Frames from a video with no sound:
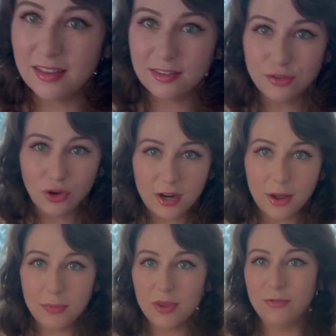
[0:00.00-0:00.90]
this straight
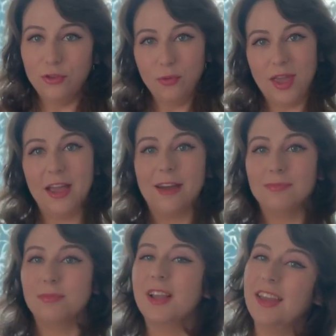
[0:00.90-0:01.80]
up, if you
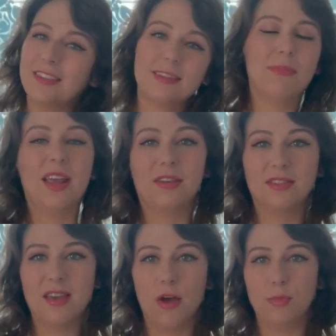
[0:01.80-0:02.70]
can, get somebody else
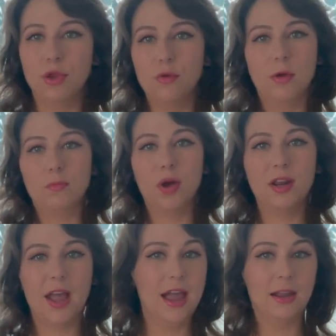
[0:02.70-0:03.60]
to help you when
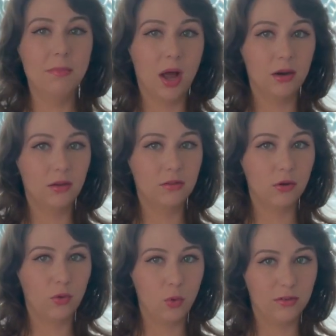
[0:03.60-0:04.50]
putting any bodice
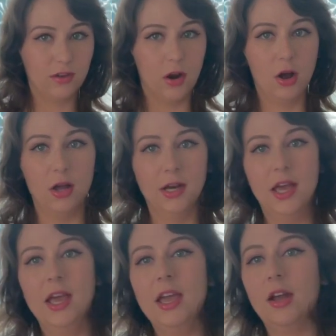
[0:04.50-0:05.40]
or corset on.
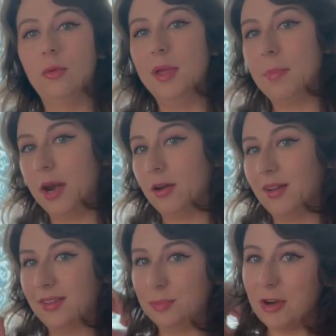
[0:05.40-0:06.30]
It'll be a better
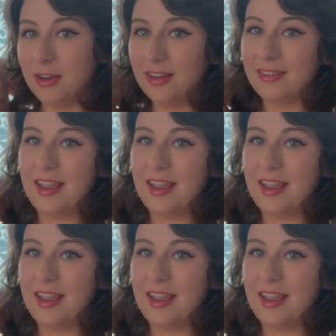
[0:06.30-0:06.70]
experience